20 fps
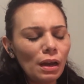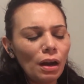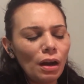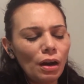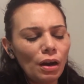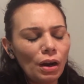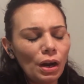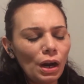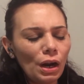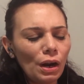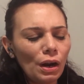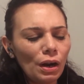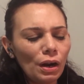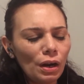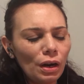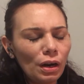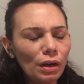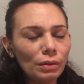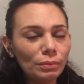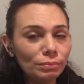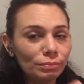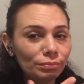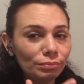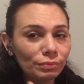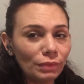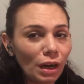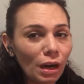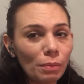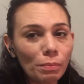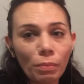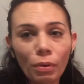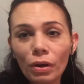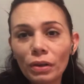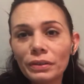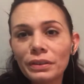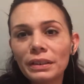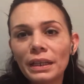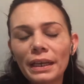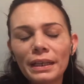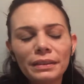are
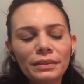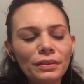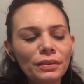boss like.